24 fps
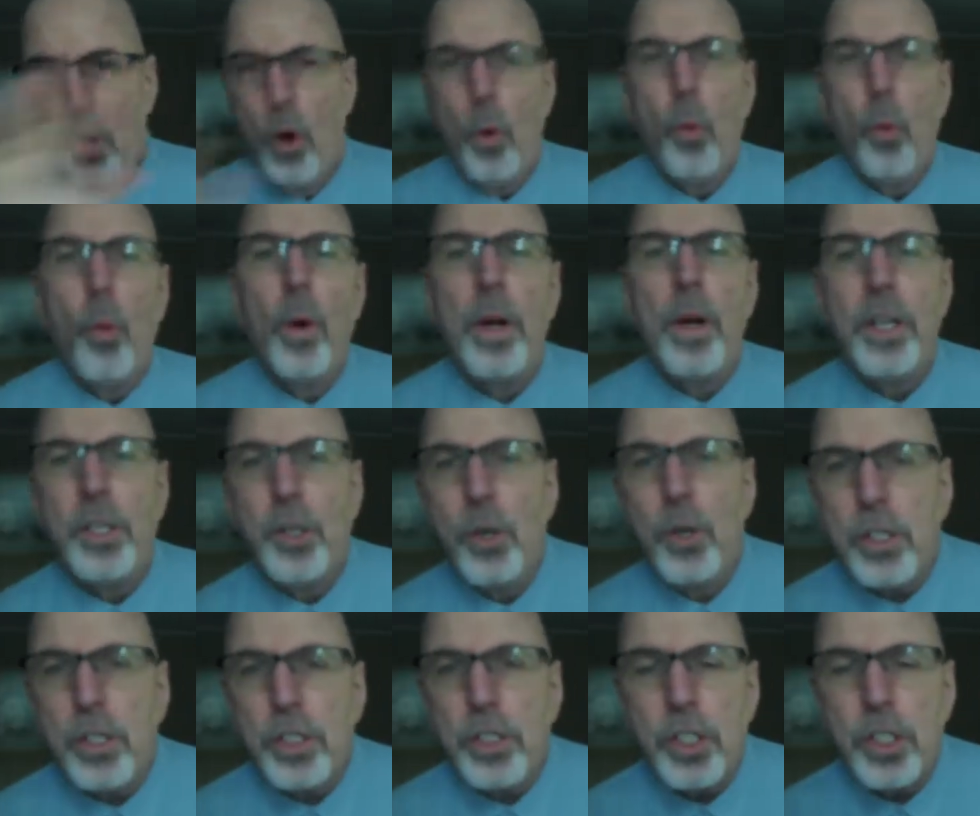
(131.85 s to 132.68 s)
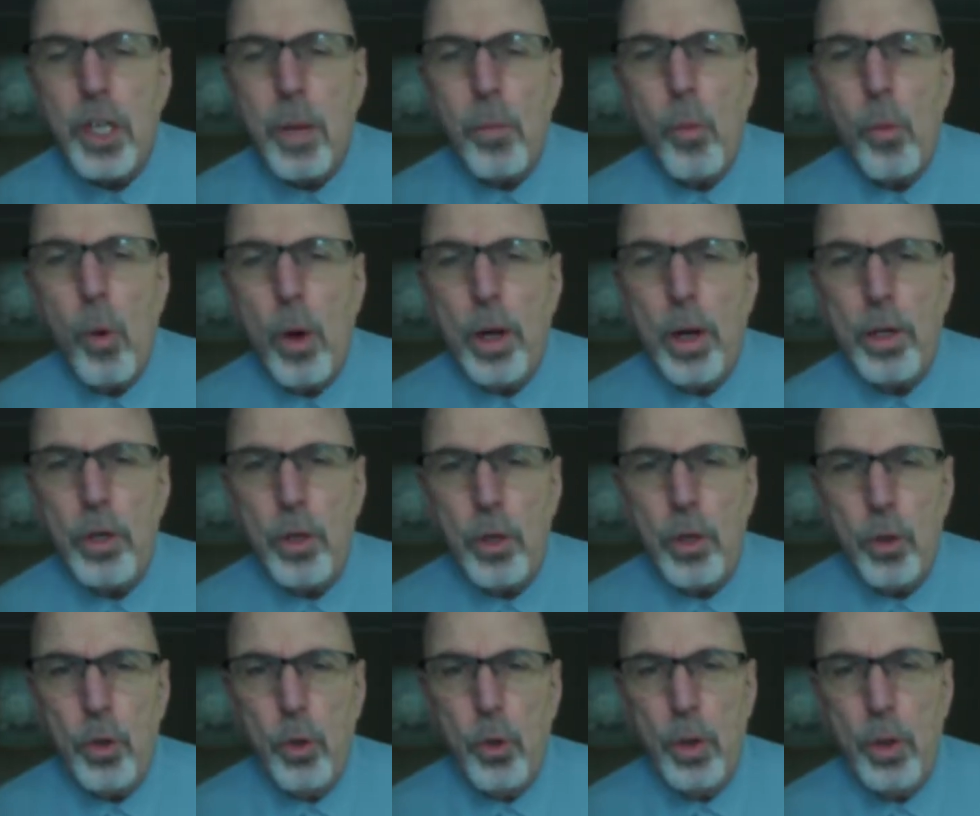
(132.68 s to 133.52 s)
Where you're someone
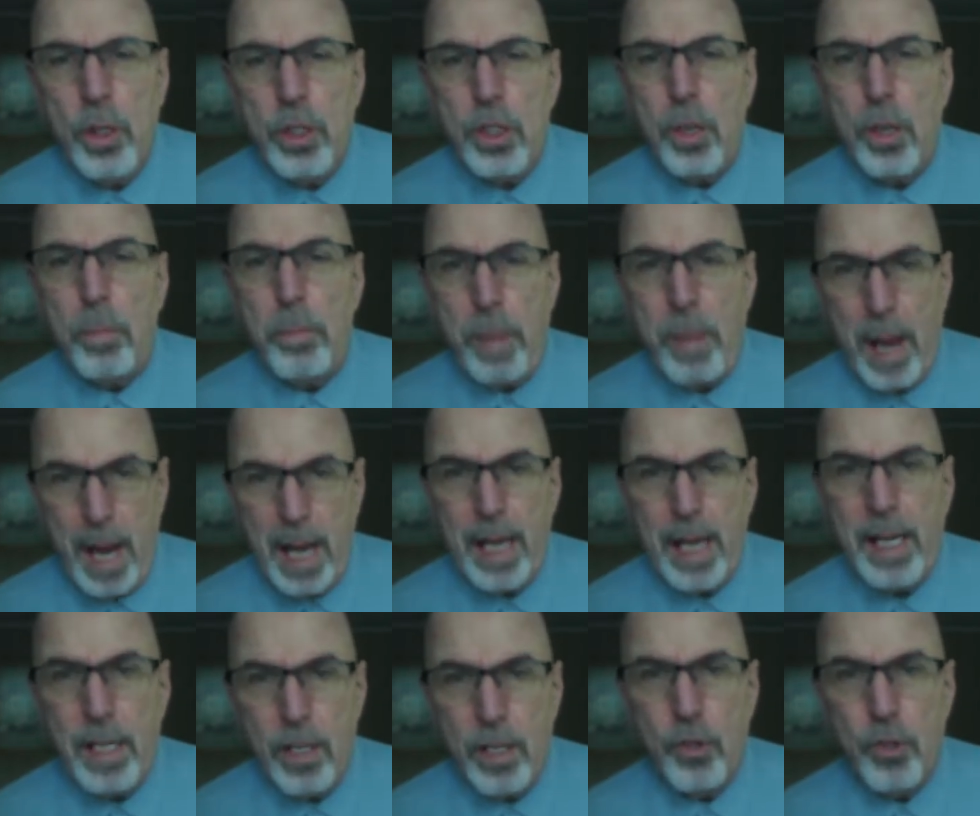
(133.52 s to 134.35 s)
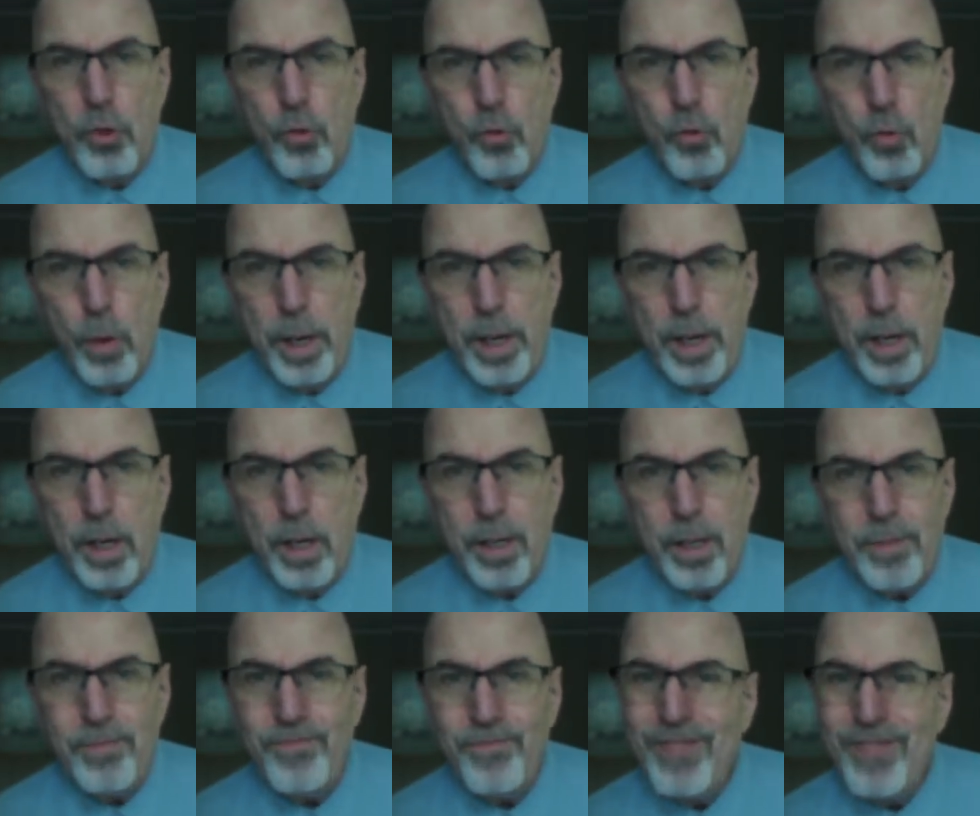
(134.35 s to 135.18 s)
who is a pain in the rear,
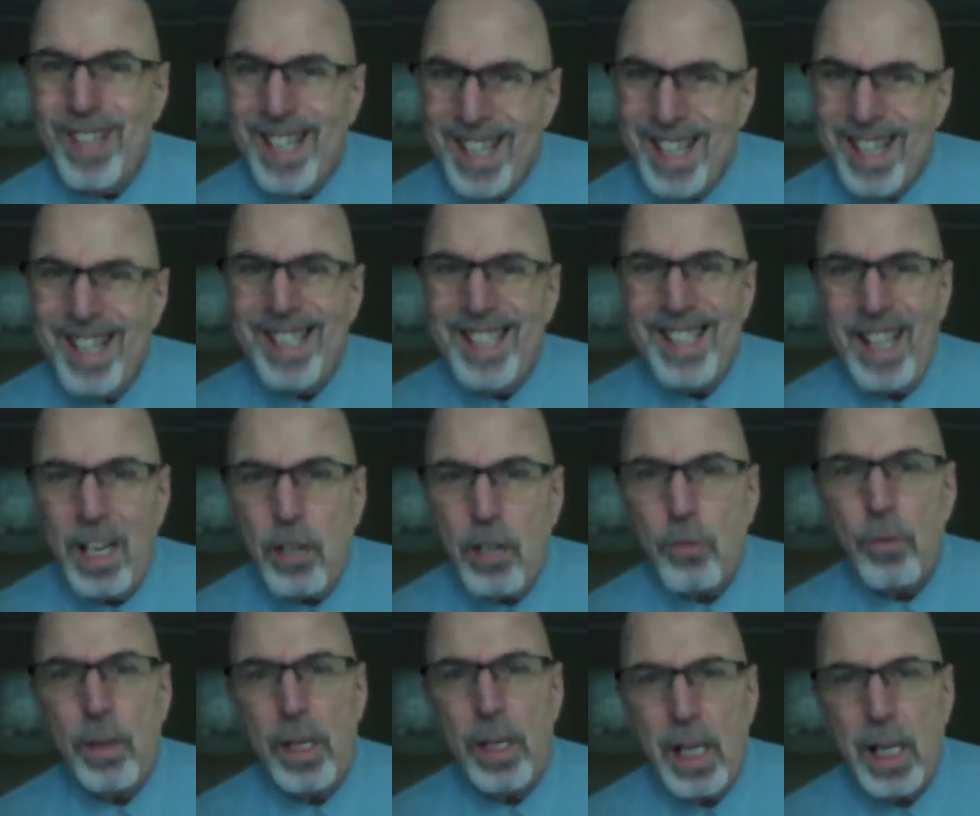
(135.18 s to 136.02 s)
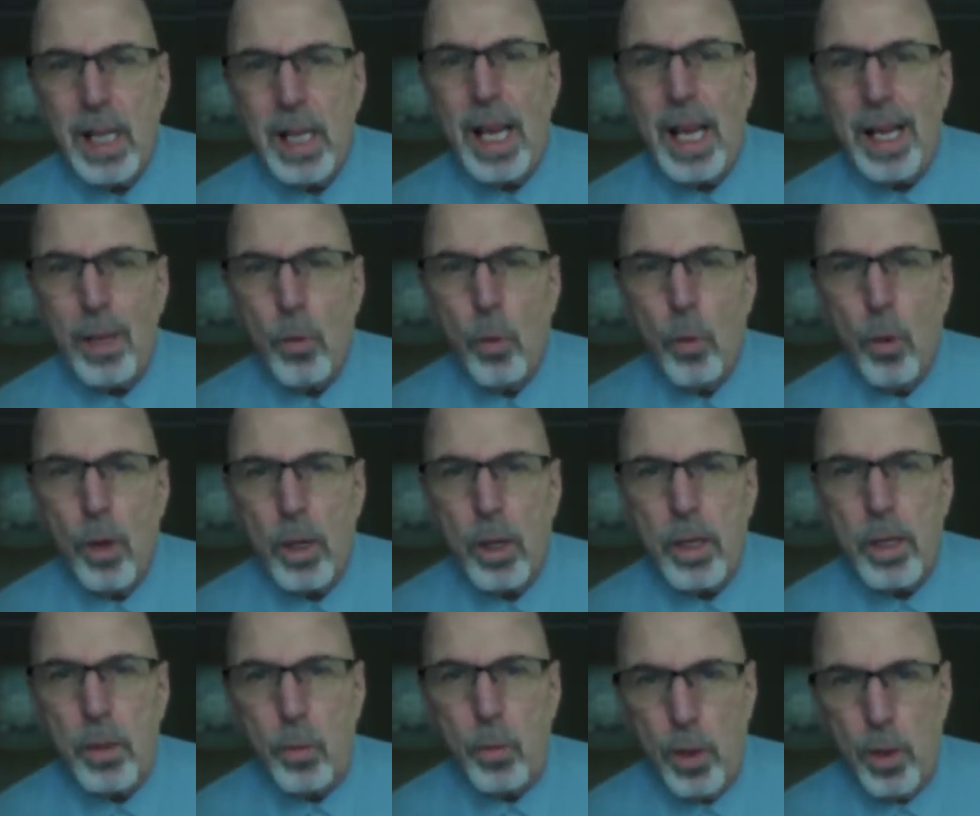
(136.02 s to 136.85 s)
they don't really like
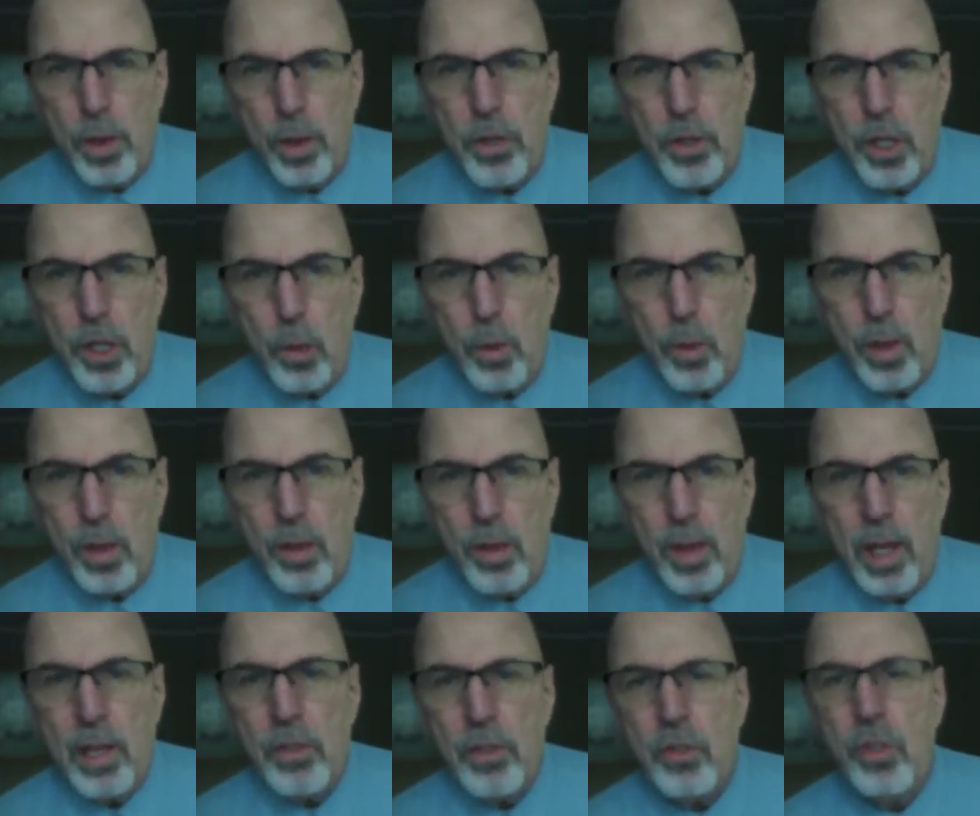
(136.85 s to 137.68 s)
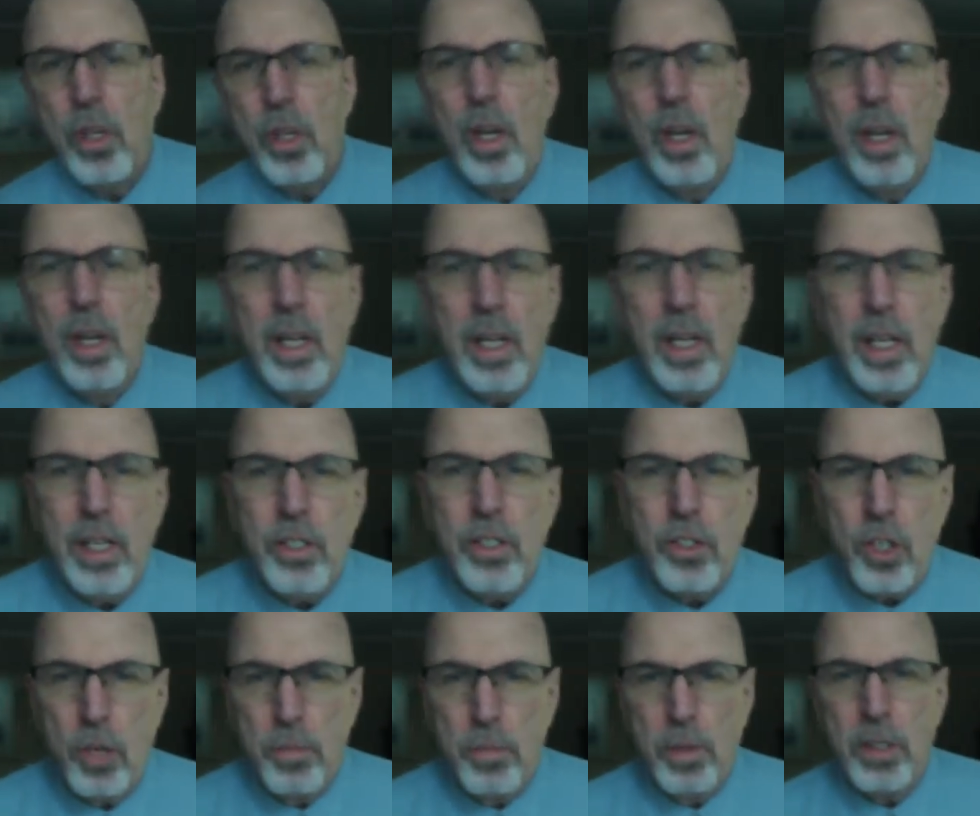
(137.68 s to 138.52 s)
working with you. And thus, it's
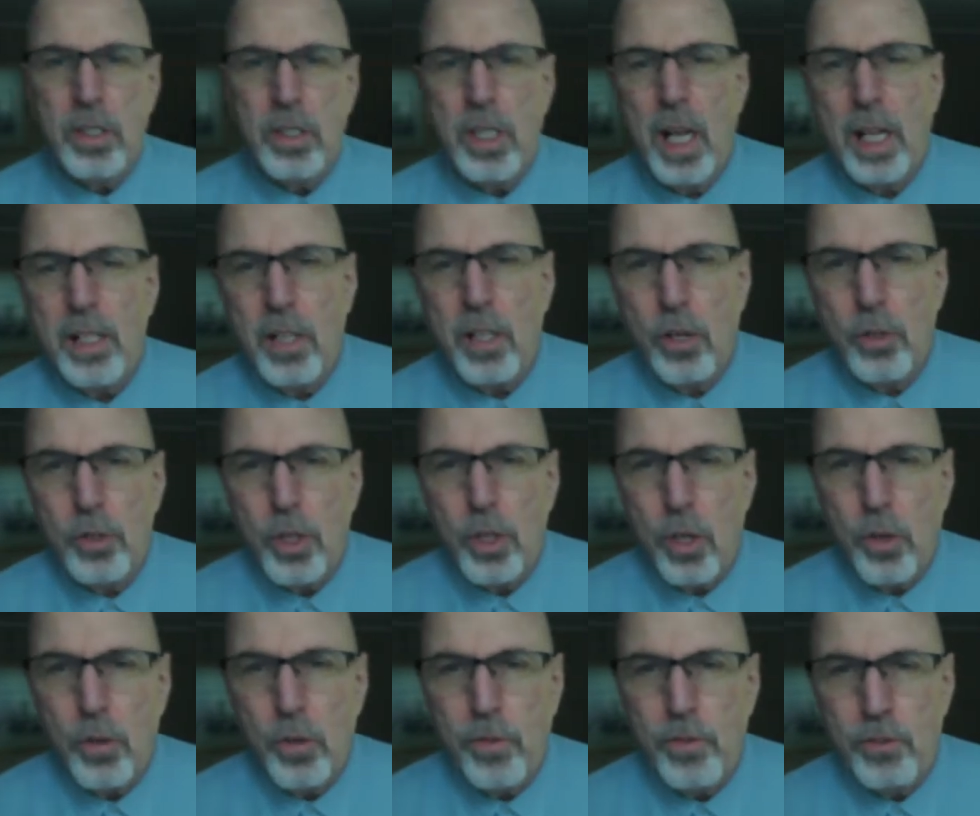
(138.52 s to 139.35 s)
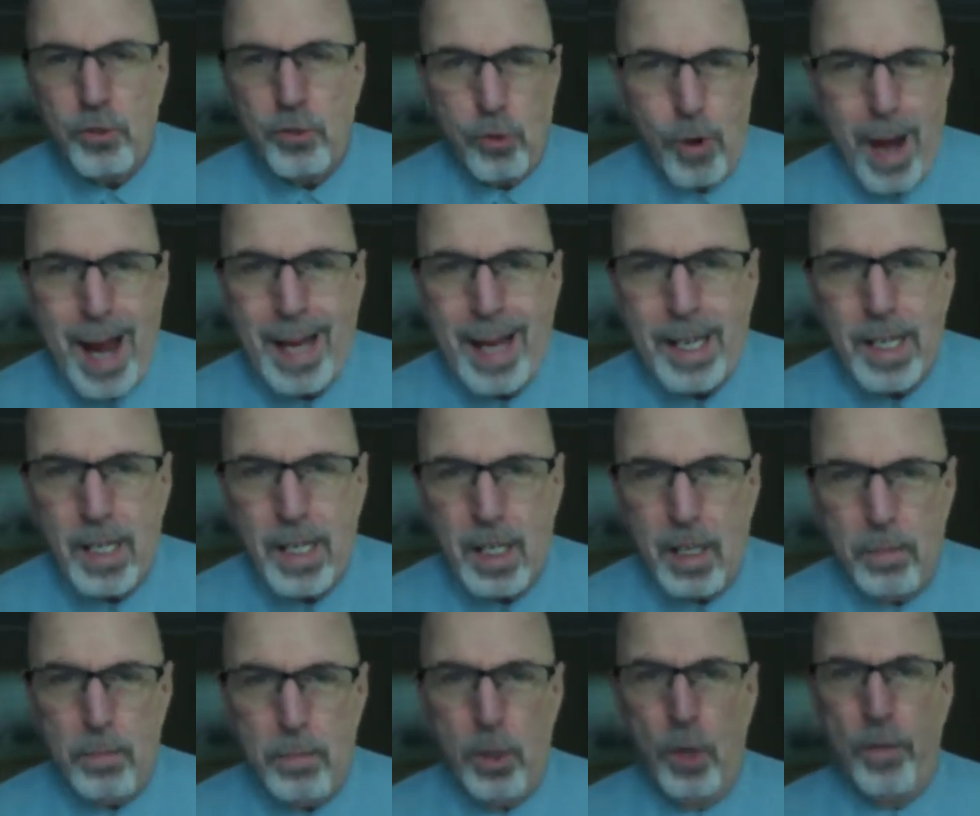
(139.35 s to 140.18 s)
almost like those old Dracula
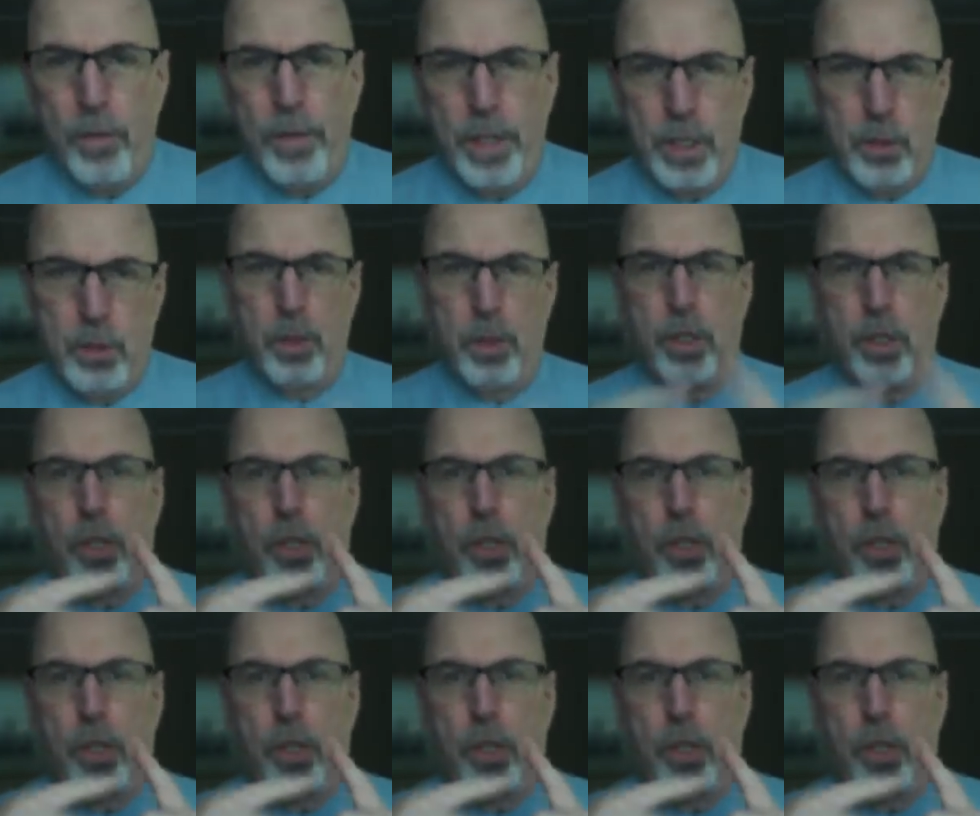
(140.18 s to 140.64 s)
movies where the